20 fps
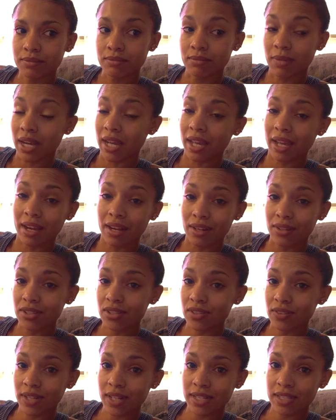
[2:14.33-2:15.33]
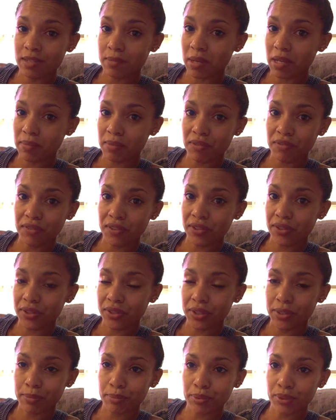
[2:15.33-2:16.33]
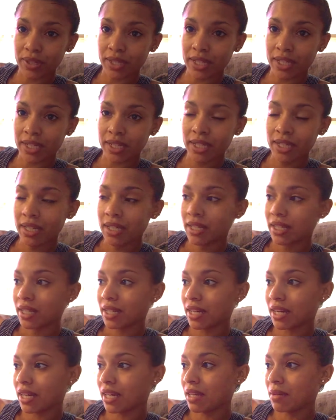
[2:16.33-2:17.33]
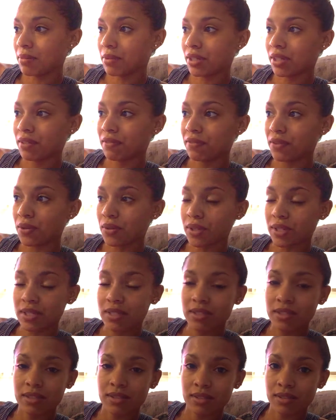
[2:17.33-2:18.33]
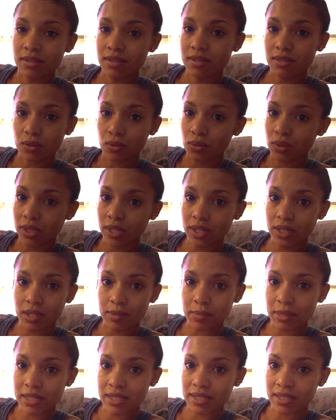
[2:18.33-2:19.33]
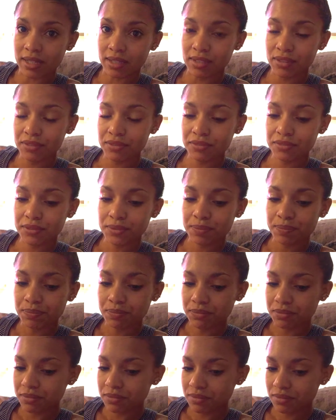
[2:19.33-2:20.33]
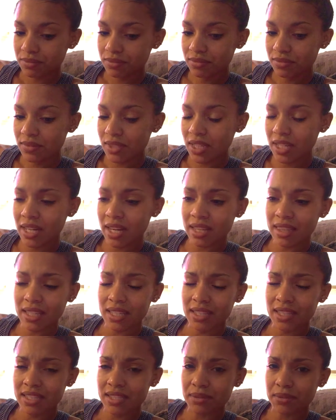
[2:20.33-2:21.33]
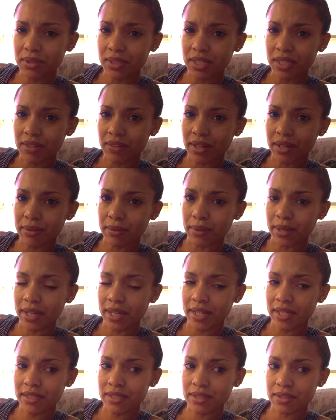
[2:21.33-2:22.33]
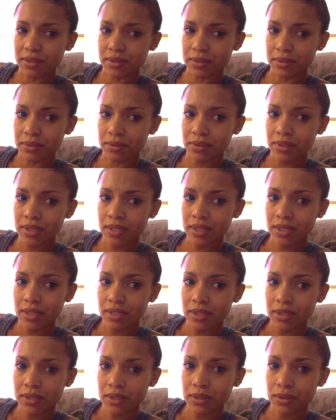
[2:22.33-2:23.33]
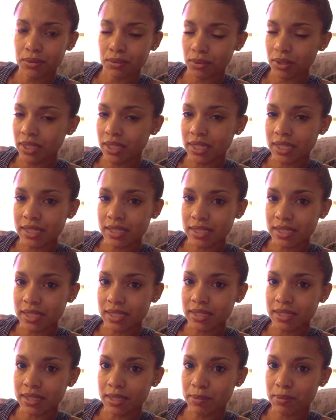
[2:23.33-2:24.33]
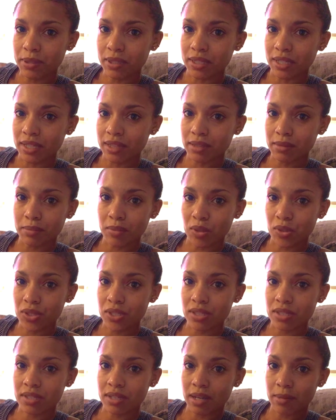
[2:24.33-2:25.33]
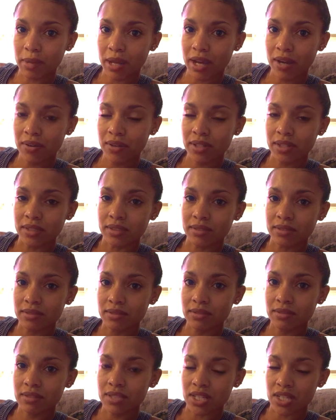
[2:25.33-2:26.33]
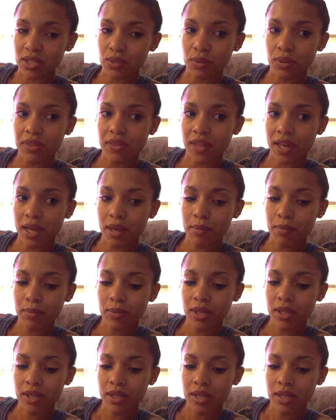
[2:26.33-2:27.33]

my hair straight to make me feel good and pretty, I am going to focus solely on myself. And I think that's a really great way to really dig deep and let the emotions come out and deal with them